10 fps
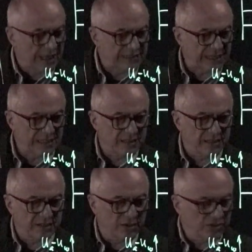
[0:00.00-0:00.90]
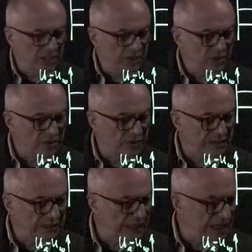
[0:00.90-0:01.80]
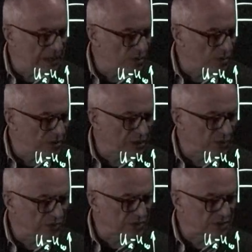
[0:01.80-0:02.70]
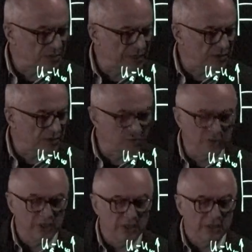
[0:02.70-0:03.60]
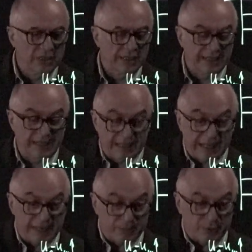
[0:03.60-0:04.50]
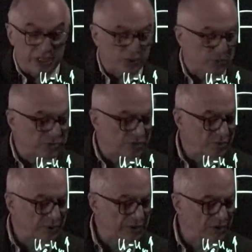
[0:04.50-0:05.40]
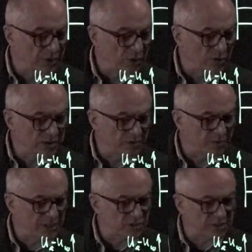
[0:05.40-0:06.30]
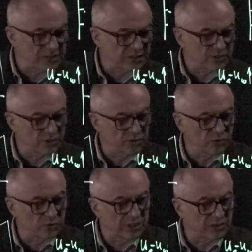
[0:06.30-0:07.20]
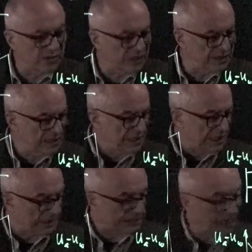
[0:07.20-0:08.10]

I continue increasing the air water with respect to air pressure with respect to the water pressure, this is going to increase until I